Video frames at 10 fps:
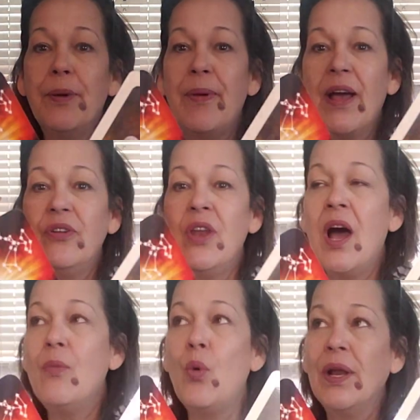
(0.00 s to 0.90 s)
about
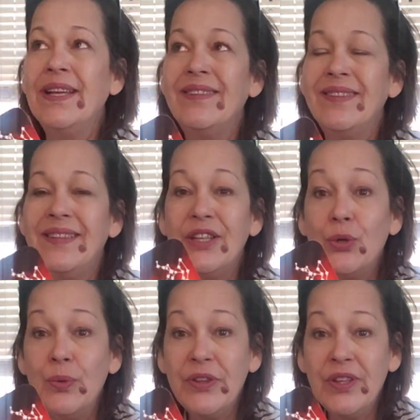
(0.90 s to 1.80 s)
not wanting to
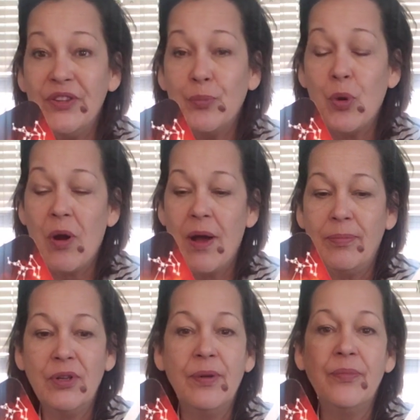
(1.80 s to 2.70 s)
deal with these
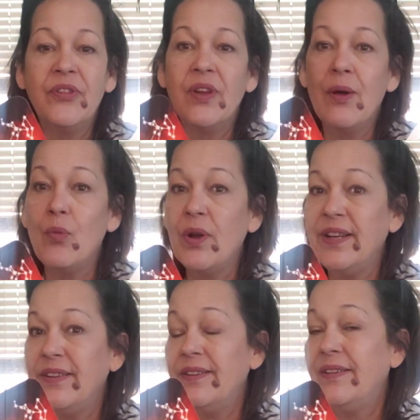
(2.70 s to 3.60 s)
problems, not
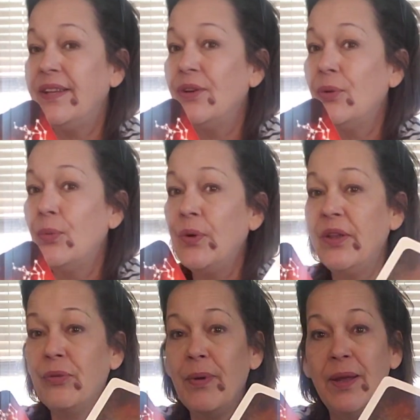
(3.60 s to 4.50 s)
wanting to deal
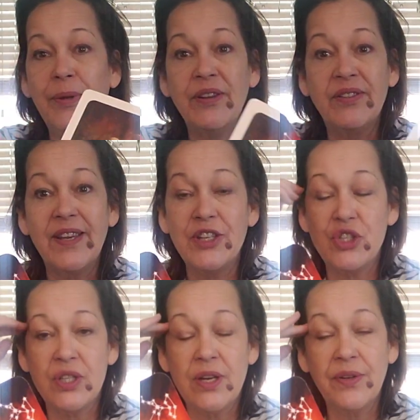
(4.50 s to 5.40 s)
with maybe a
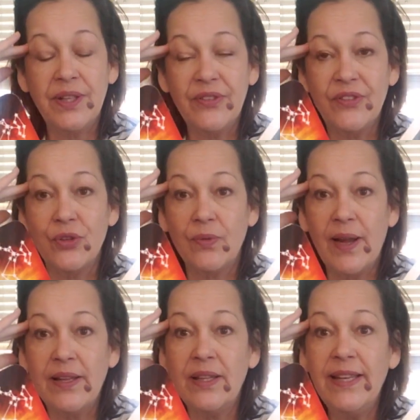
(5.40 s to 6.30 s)
Sagittarius
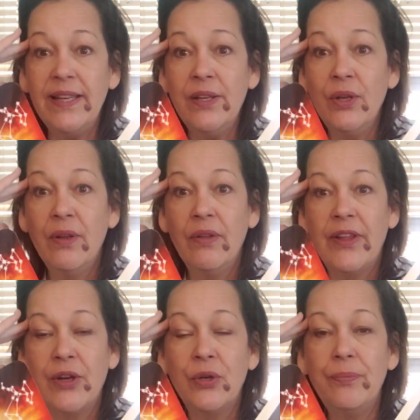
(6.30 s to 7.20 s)
directly
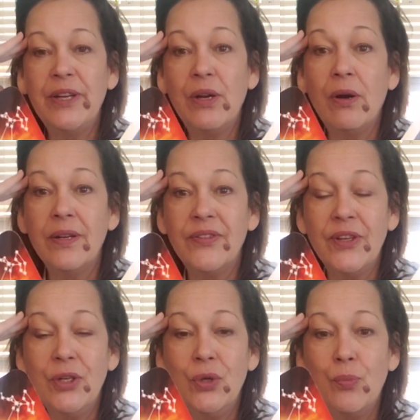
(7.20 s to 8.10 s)
that could be
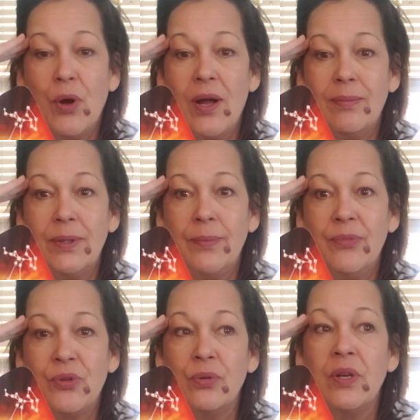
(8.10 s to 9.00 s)
causing you
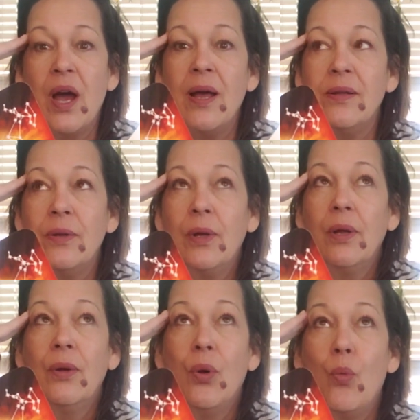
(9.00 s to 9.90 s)
problems or not
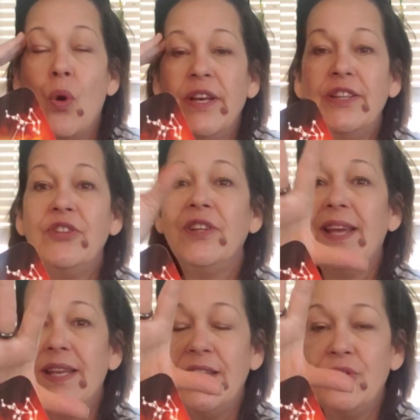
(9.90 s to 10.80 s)
wanting to
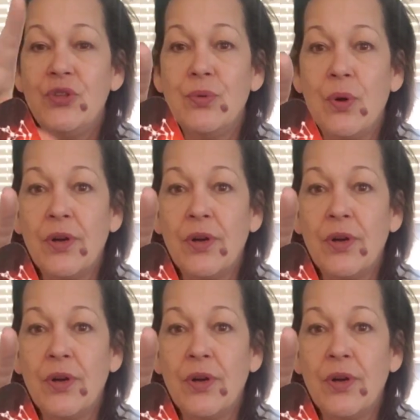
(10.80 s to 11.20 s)
get into